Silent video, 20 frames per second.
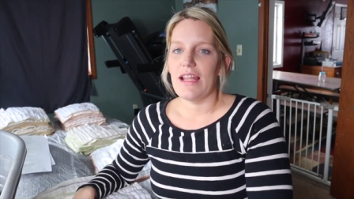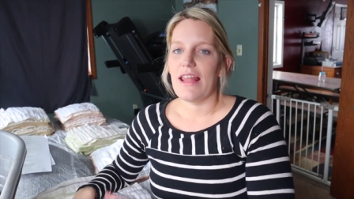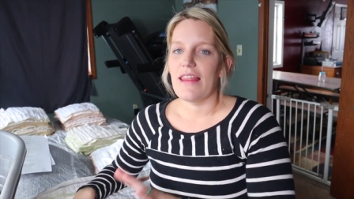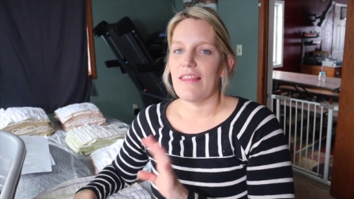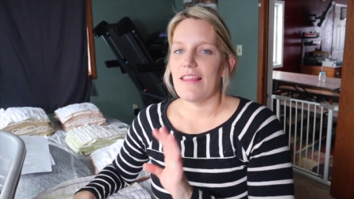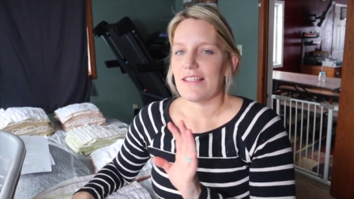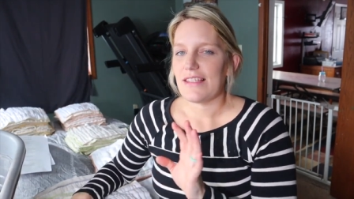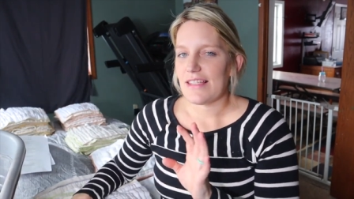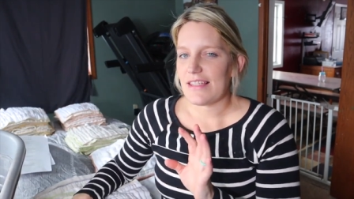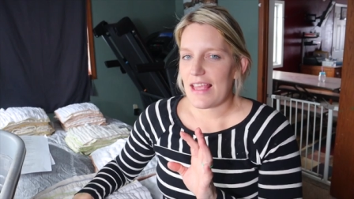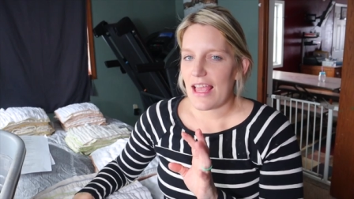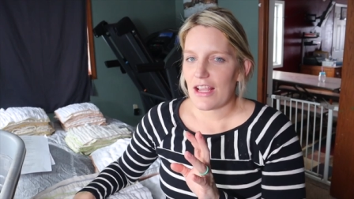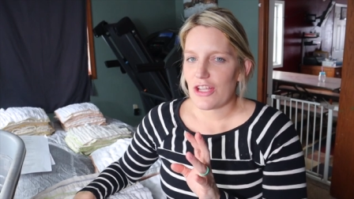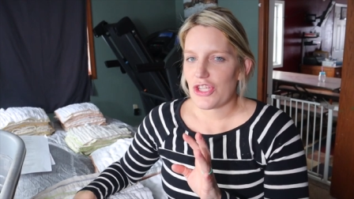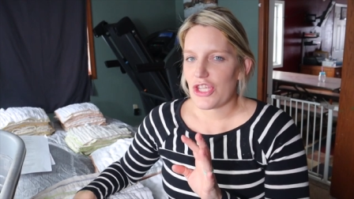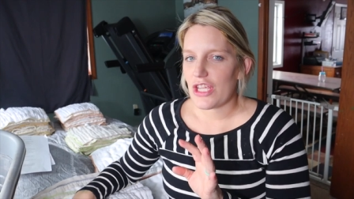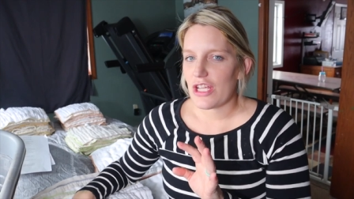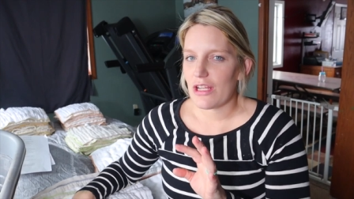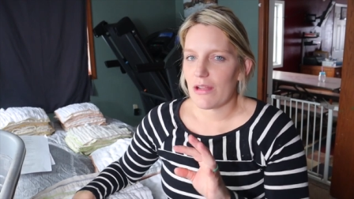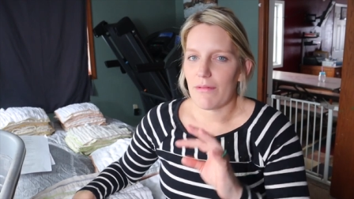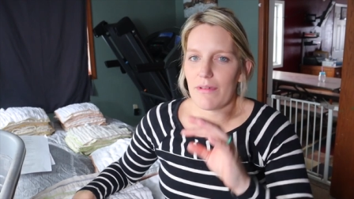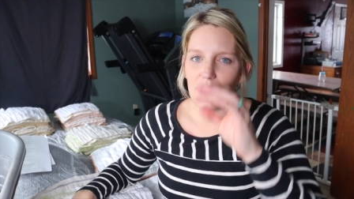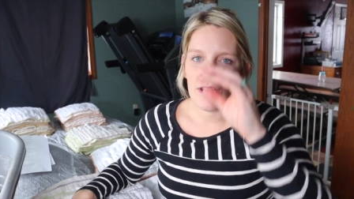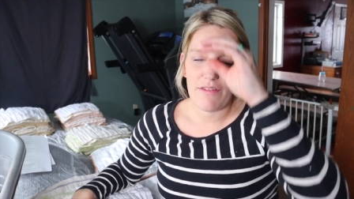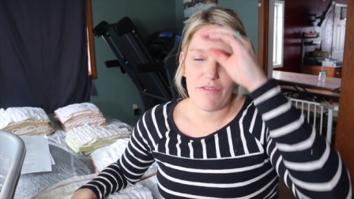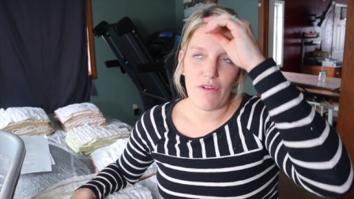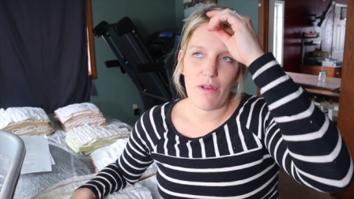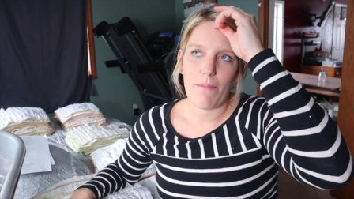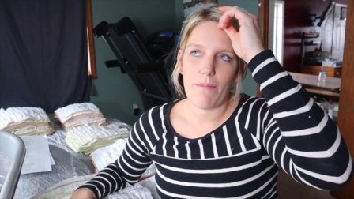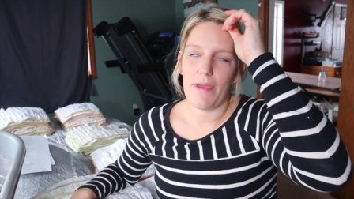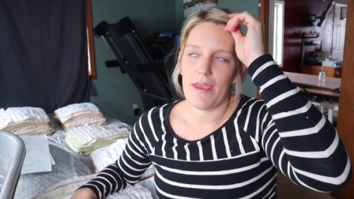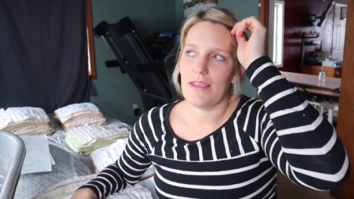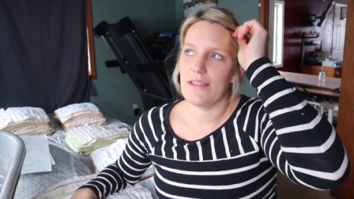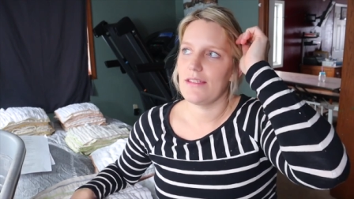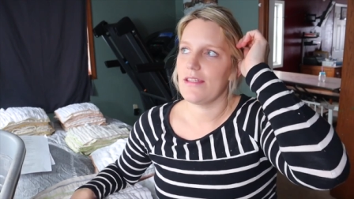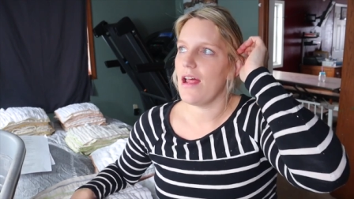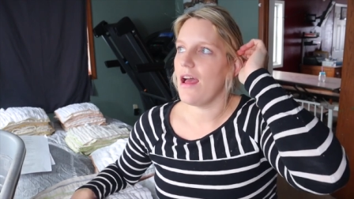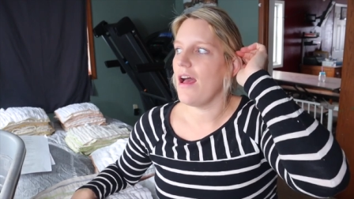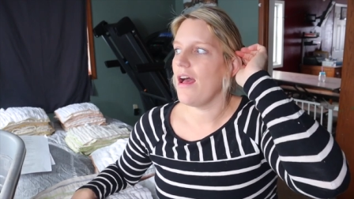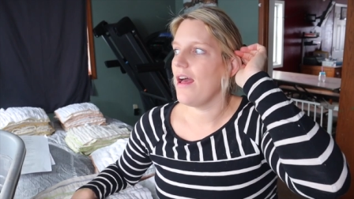And this is actually going to be different
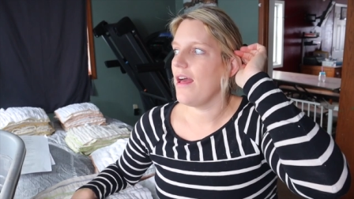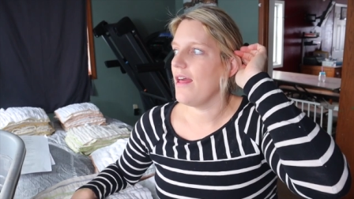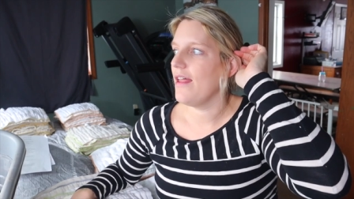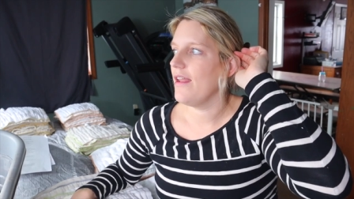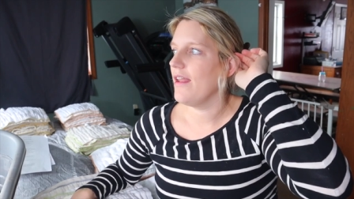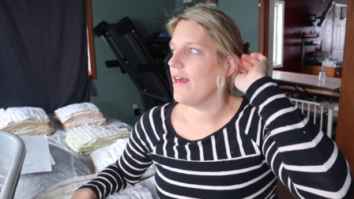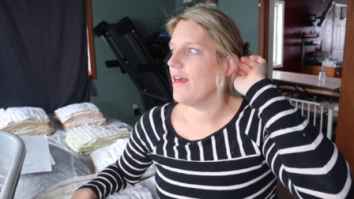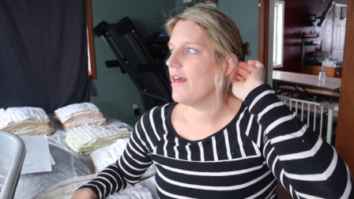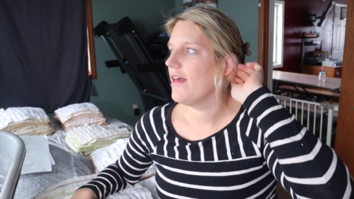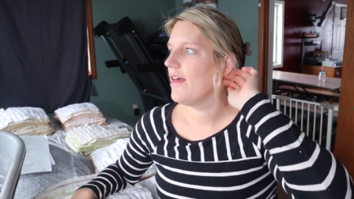based on